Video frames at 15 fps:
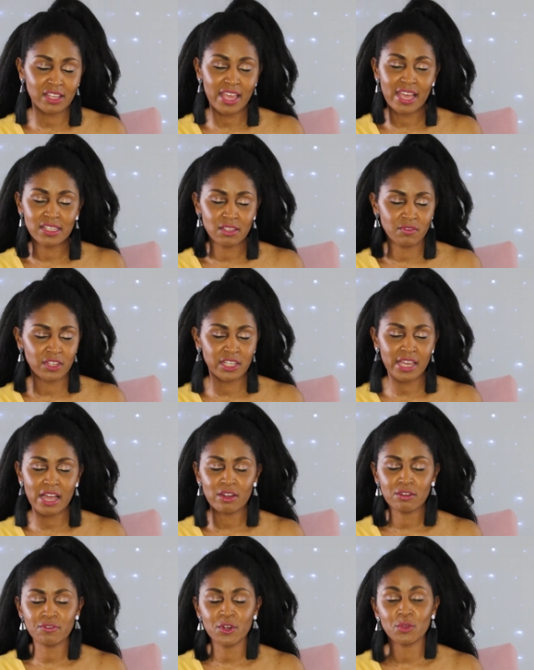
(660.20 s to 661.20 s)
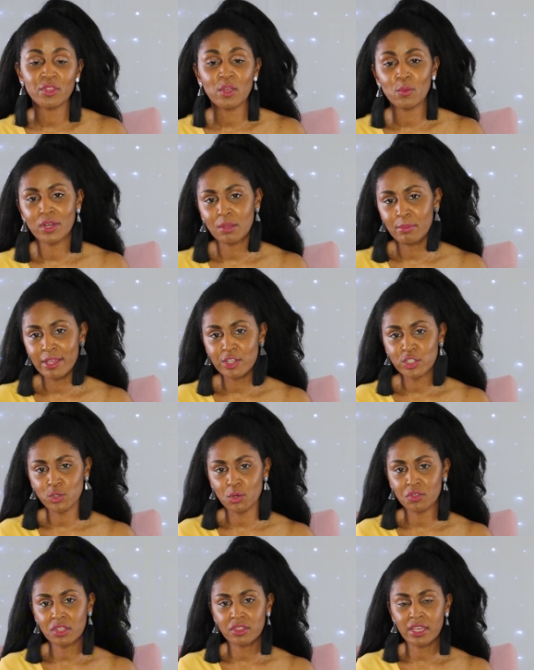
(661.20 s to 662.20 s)
As a videographer, they want to make
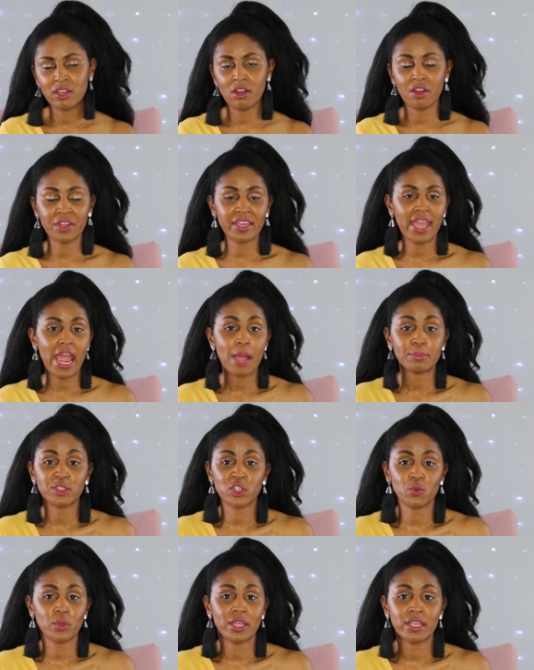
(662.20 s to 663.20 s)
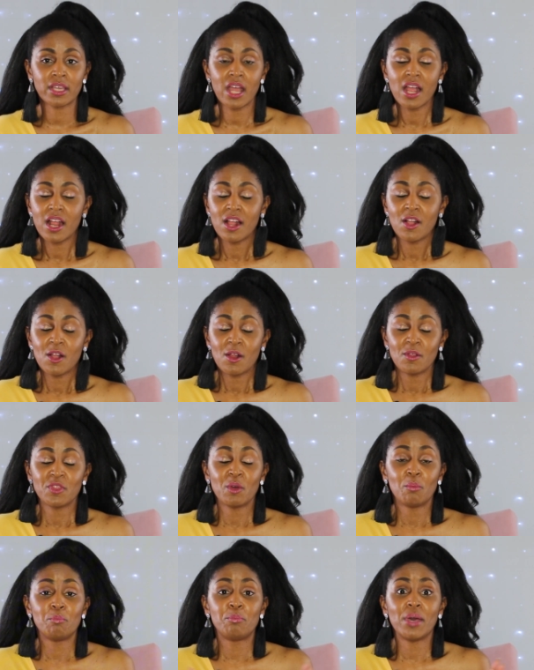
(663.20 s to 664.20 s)
sure that they are capturing
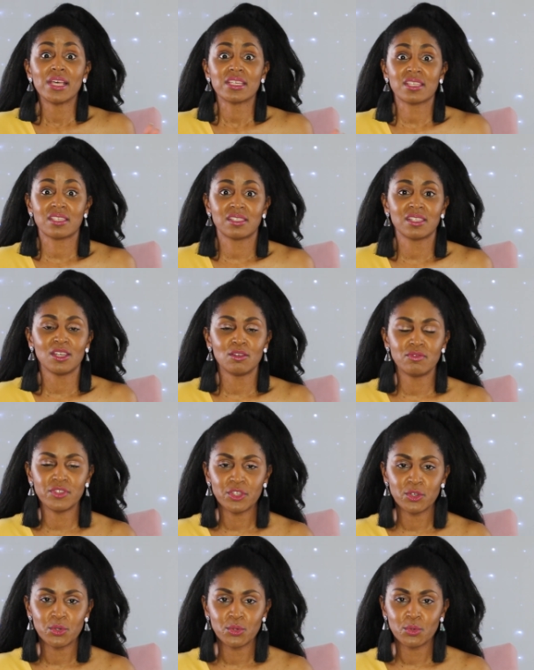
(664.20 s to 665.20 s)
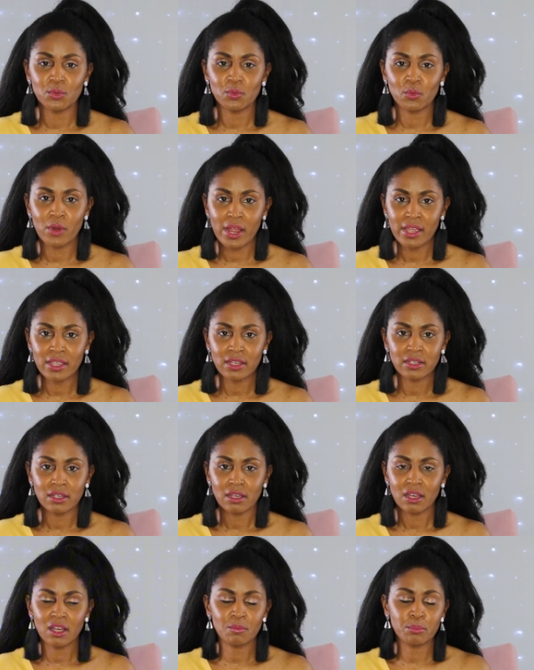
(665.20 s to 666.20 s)
the best of you, right?
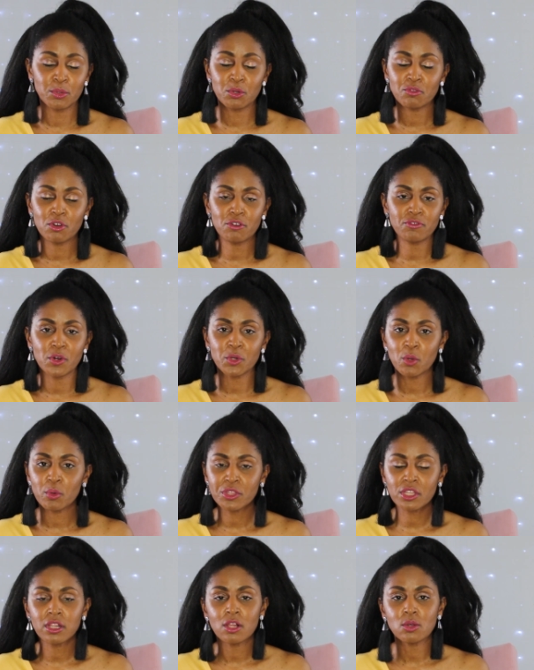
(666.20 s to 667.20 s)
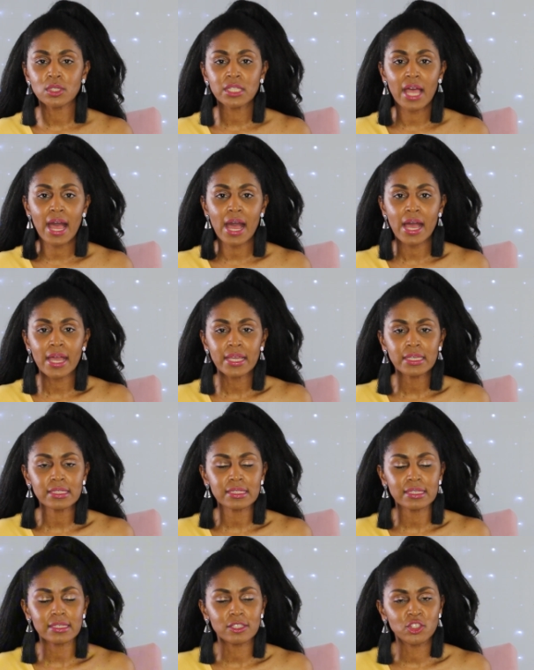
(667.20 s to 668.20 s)
A beautiful photo with closed
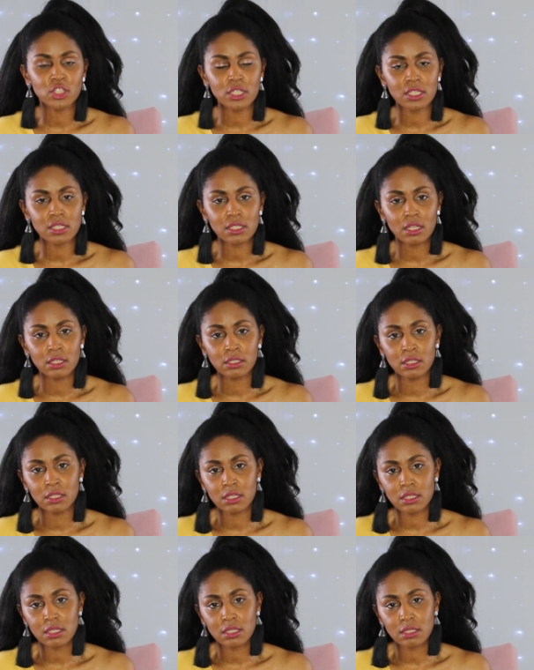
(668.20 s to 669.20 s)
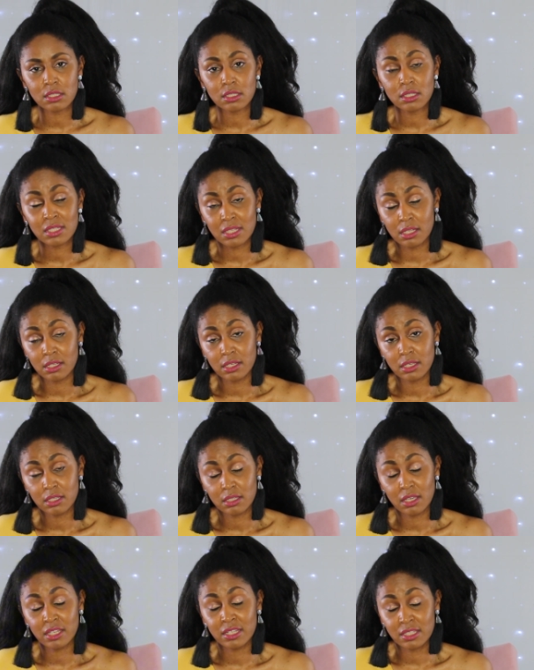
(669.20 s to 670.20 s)
eyes just looks silly
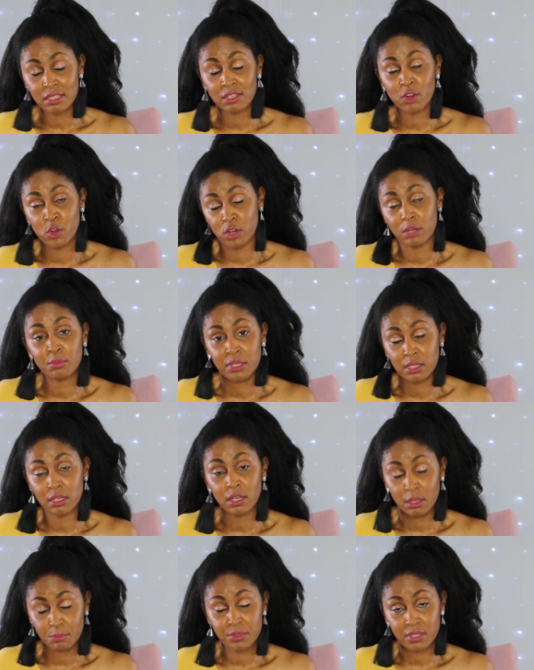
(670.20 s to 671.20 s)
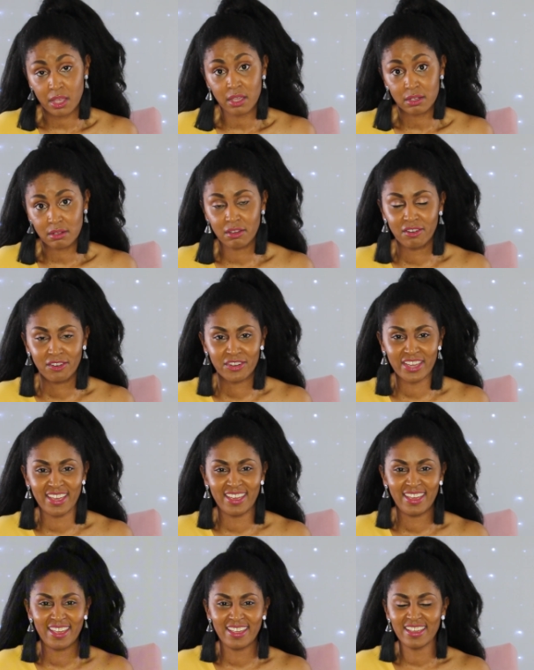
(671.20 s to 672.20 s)
and you're going to be upset,
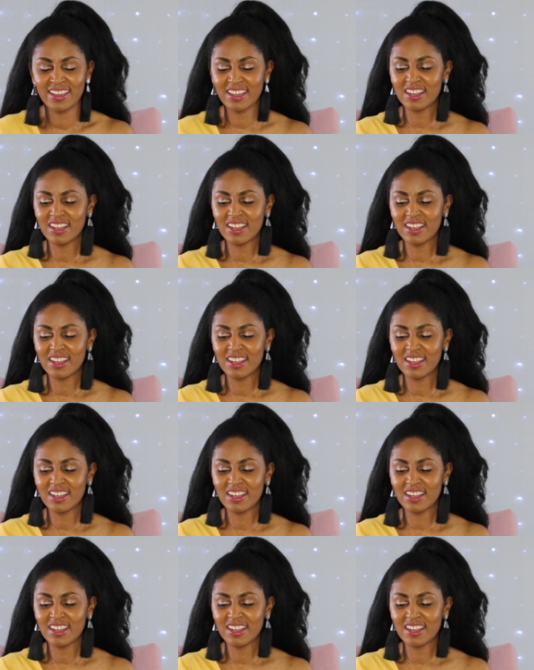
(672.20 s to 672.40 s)
okay?